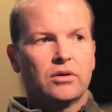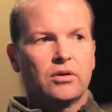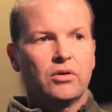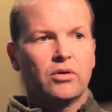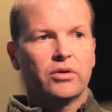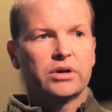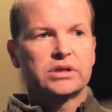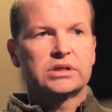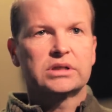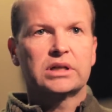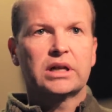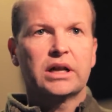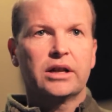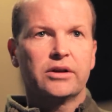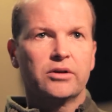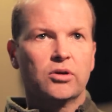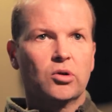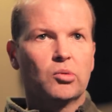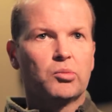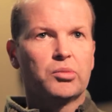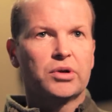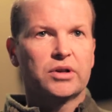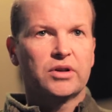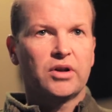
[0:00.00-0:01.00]
hoisted on your
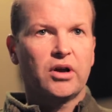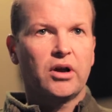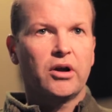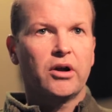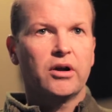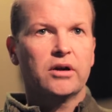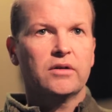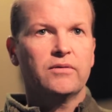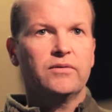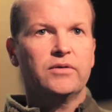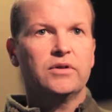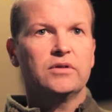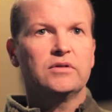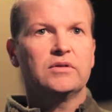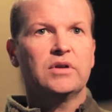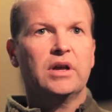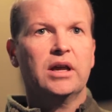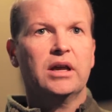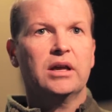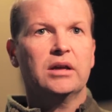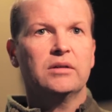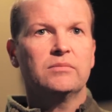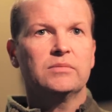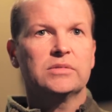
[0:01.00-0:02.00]
own petard a few
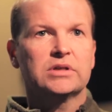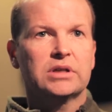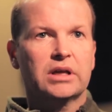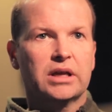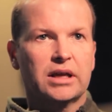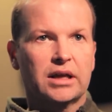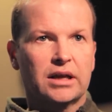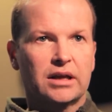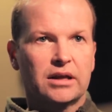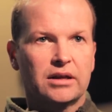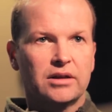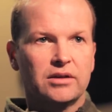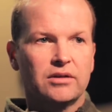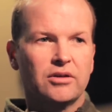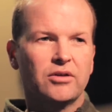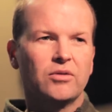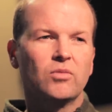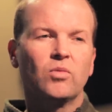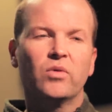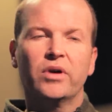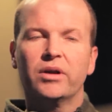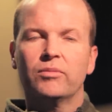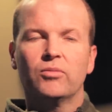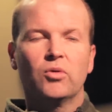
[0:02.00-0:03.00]
times, like you learn
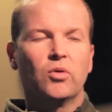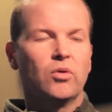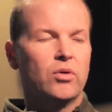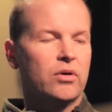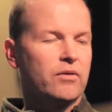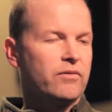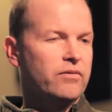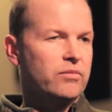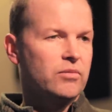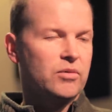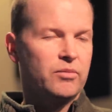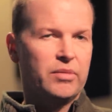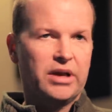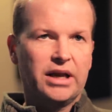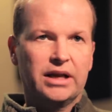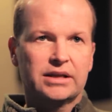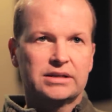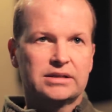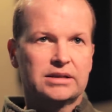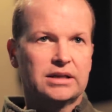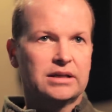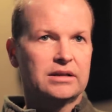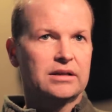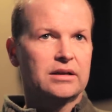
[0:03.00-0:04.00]
way more from a bad
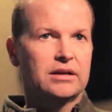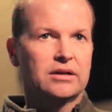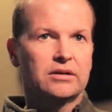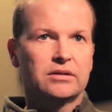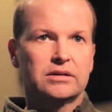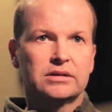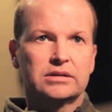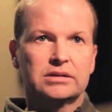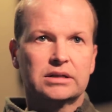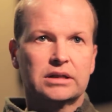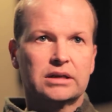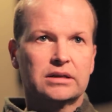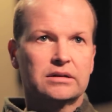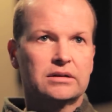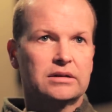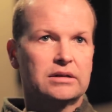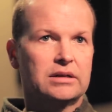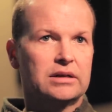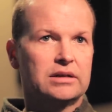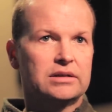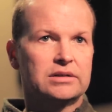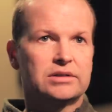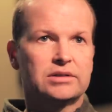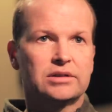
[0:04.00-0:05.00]
scene than a good scene.
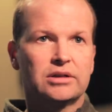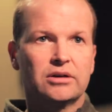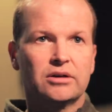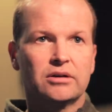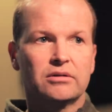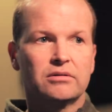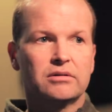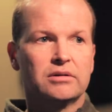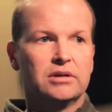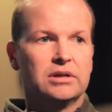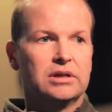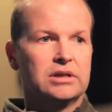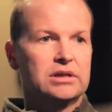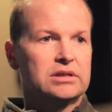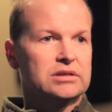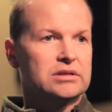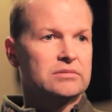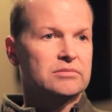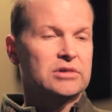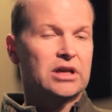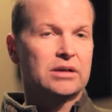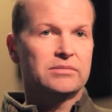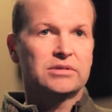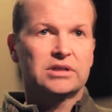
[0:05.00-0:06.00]
And so
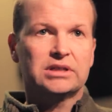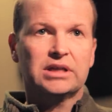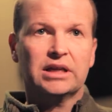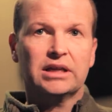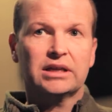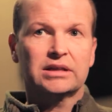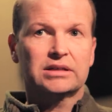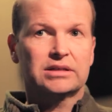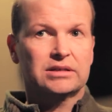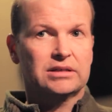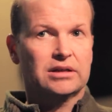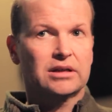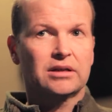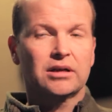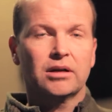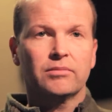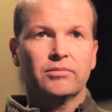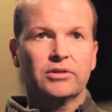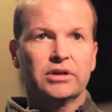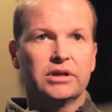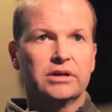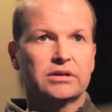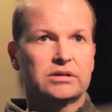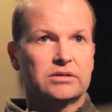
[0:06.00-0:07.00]
sometimes it takes a
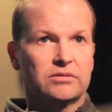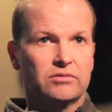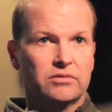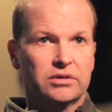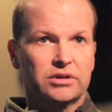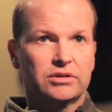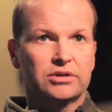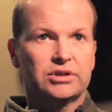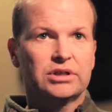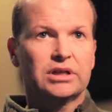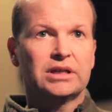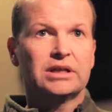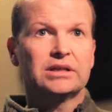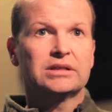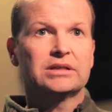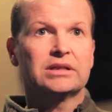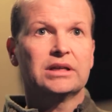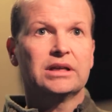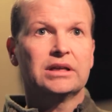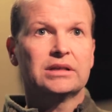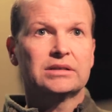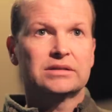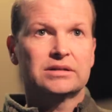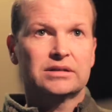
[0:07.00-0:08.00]
couple of years of real shitty
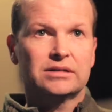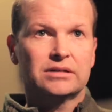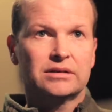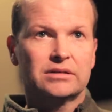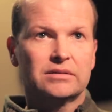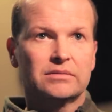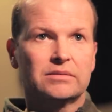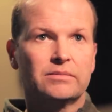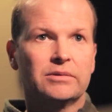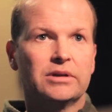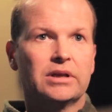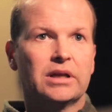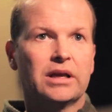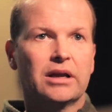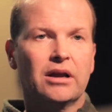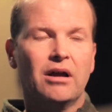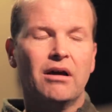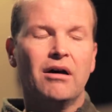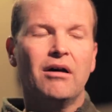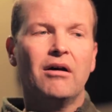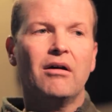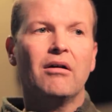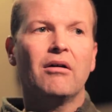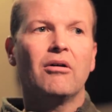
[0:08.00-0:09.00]
scenes to be like,
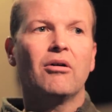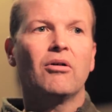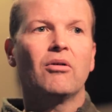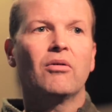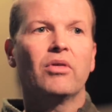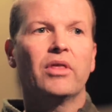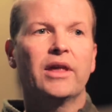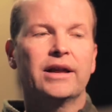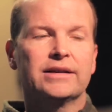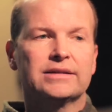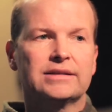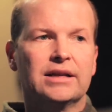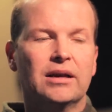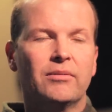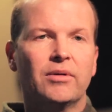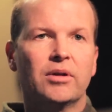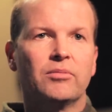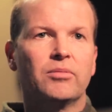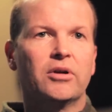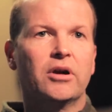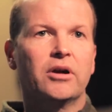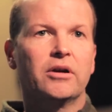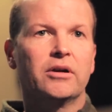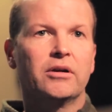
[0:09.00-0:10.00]
oh, that's not my
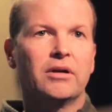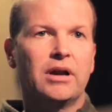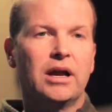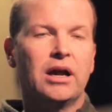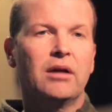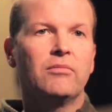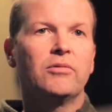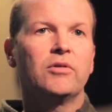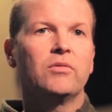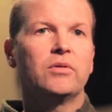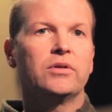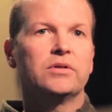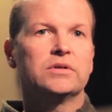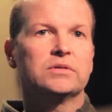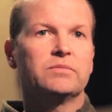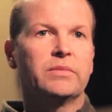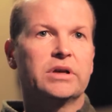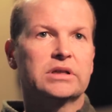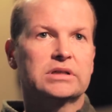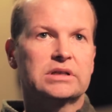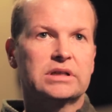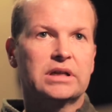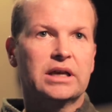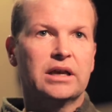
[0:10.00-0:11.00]
partner. I'm the one who's
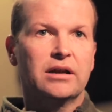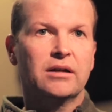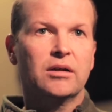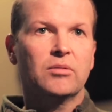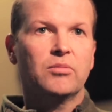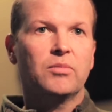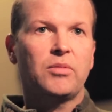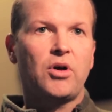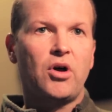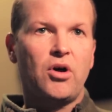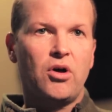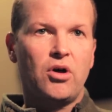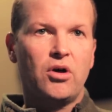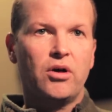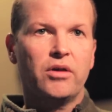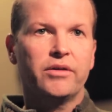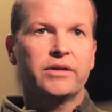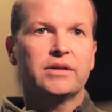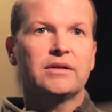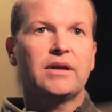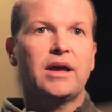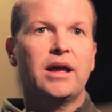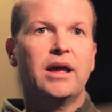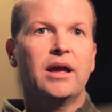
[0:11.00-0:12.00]
messing that up all
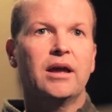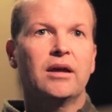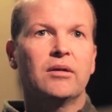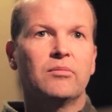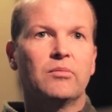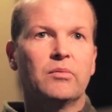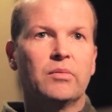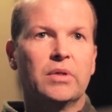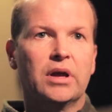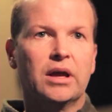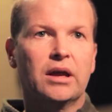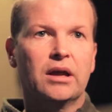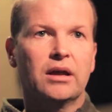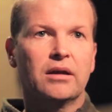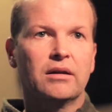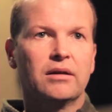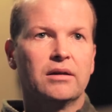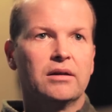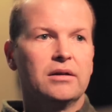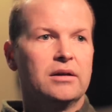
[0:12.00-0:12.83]
the time by